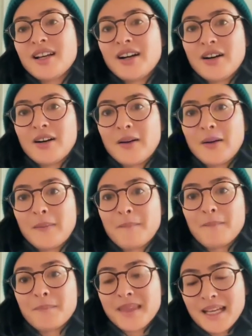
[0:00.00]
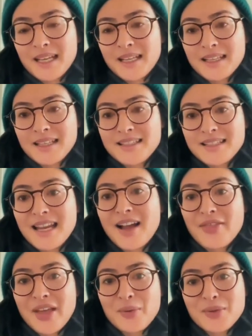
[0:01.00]
And
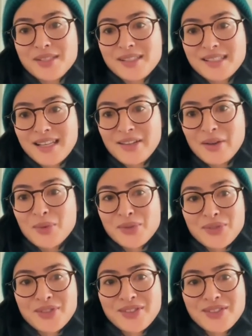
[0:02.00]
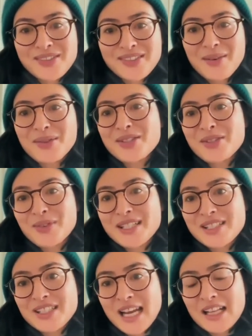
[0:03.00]
yeah, that was the
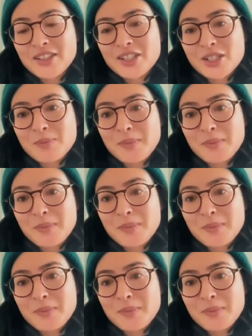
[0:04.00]
recent challenge.